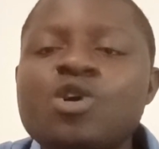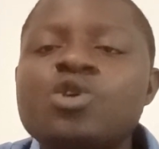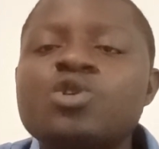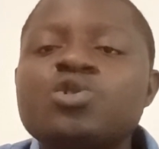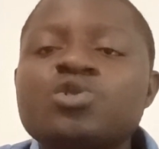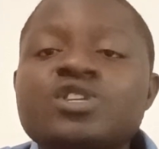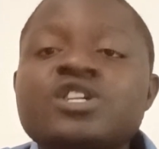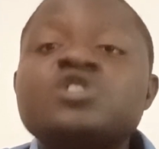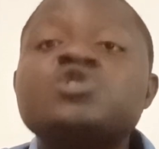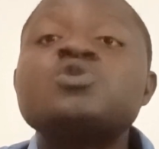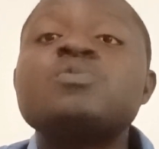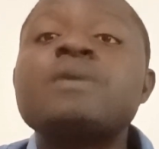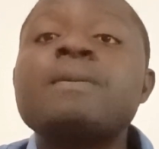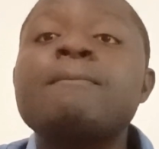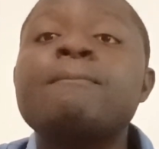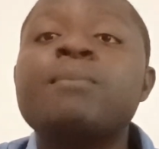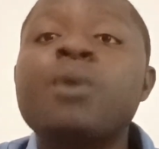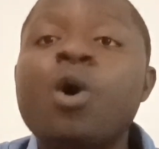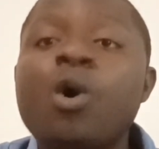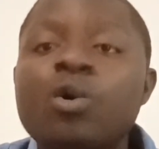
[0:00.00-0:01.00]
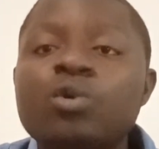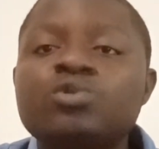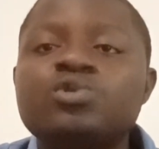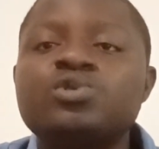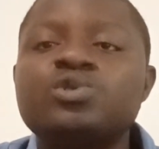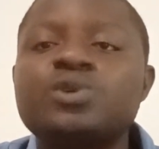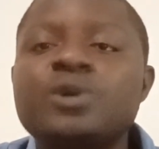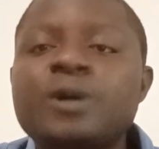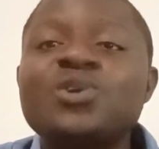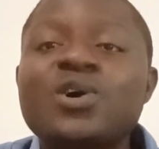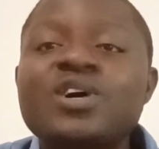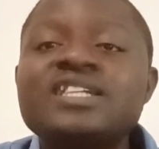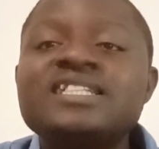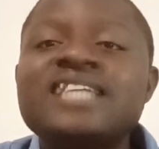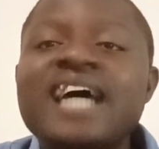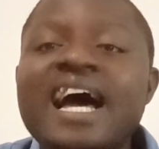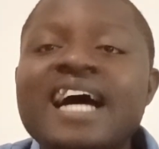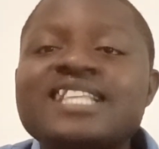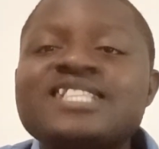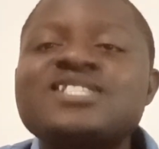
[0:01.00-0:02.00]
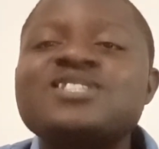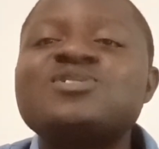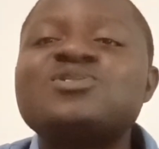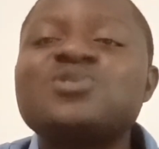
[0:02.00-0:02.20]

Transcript: you need to be bold, knowing that